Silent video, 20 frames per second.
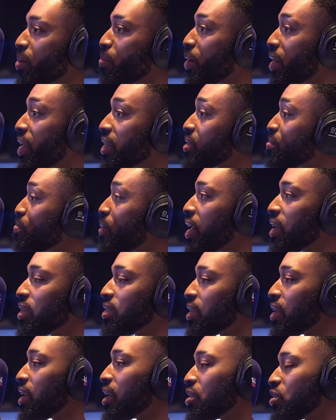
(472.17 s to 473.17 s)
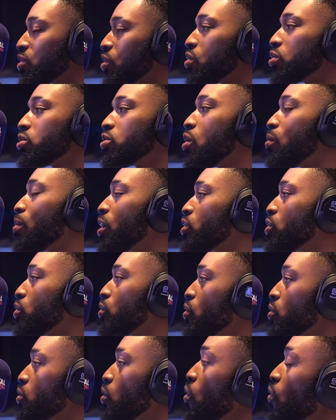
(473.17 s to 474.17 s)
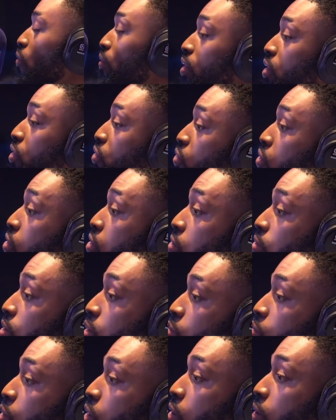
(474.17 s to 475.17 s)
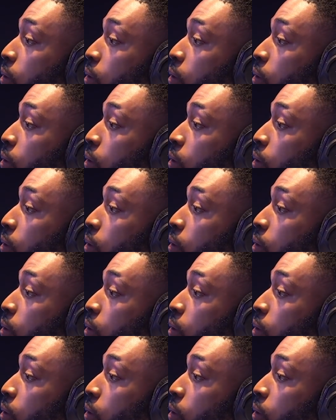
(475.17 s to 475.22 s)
But that's mad, yeah. So much shows. Hopefully a tour as well.